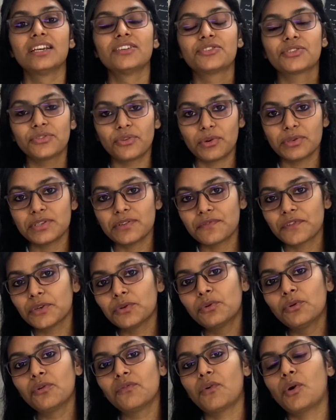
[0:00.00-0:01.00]
To those of you
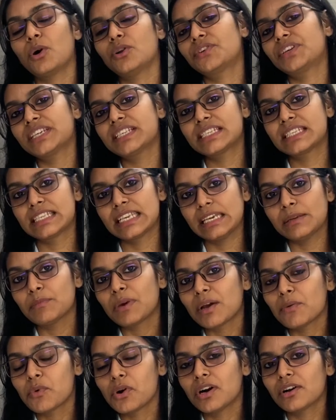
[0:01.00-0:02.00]
who've already seen
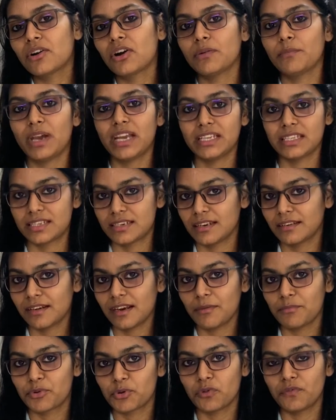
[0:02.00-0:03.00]
my work on my
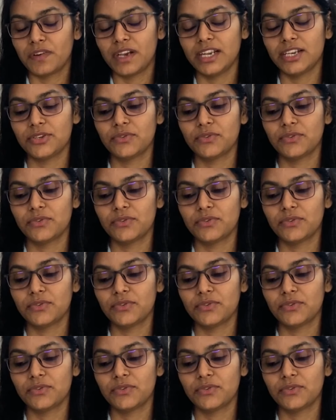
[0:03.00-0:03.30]
Instagram profile,